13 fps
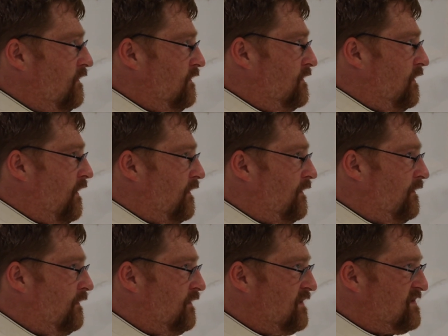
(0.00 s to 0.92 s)
the talk
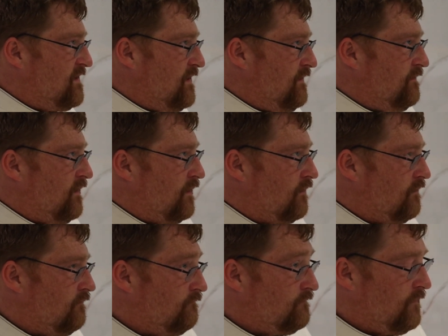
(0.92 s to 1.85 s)
for this evening.
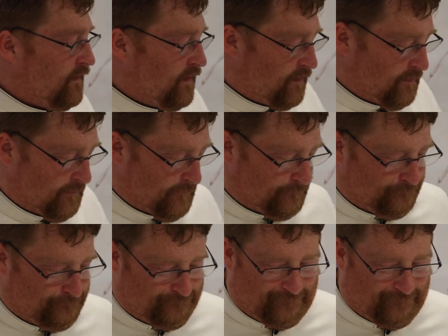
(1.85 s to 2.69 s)
Thank you.